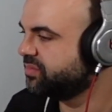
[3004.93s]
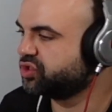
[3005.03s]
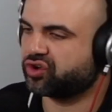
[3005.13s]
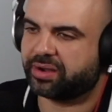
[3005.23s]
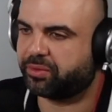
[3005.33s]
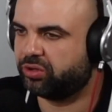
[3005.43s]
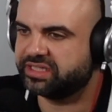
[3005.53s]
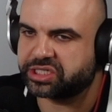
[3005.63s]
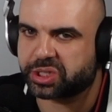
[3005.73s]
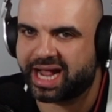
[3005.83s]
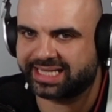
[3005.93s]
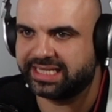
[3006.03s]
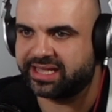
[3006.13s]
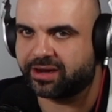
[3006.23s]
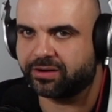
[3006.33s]
drop all these tracks
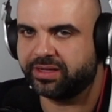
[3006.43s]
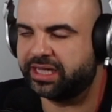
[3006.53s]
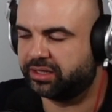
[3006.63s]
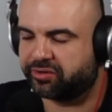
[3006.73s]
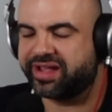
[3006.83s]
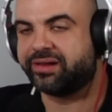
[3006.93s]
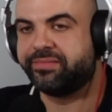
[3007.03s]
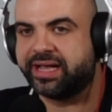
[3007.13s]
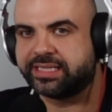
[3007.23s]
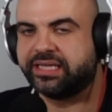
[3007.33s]
in here. It'll create a mix.